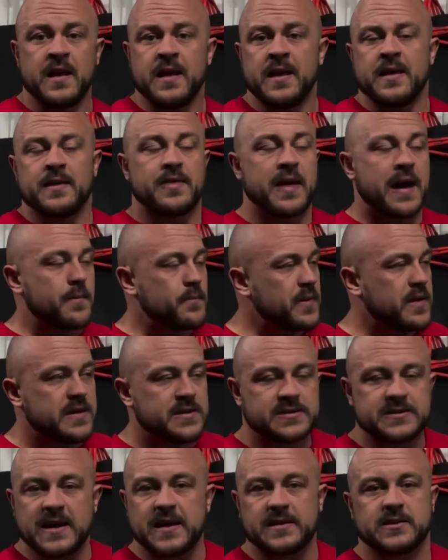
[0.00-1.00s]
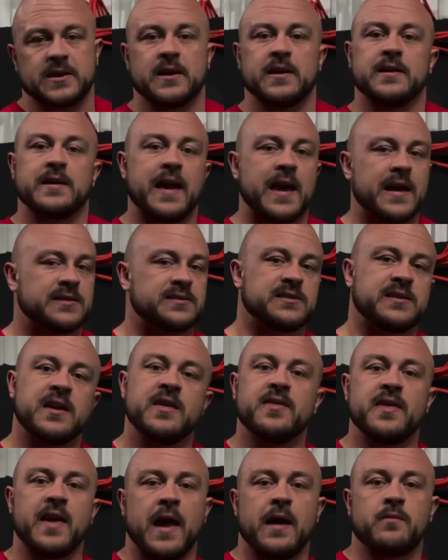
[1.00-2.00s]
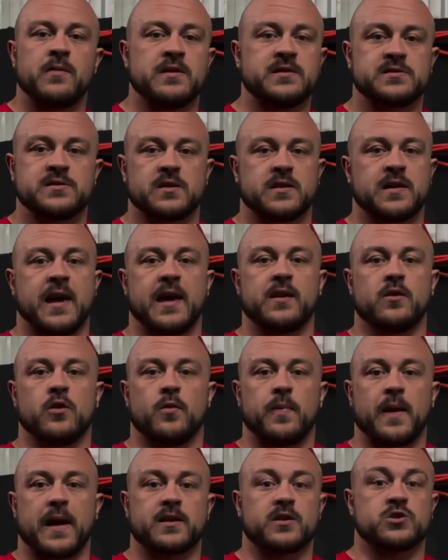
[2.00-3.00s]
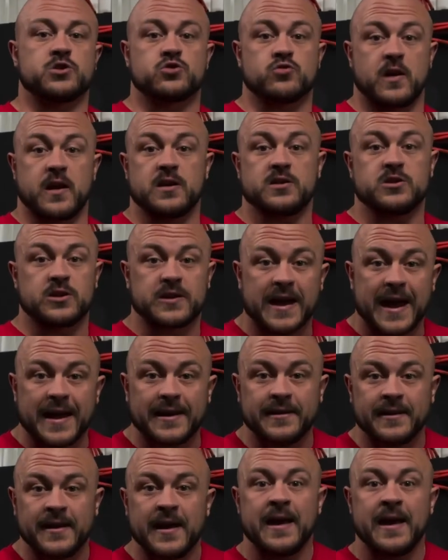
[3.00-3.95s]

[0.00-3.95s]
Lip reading: That being said, yes, the aim is to get your back as straight as you can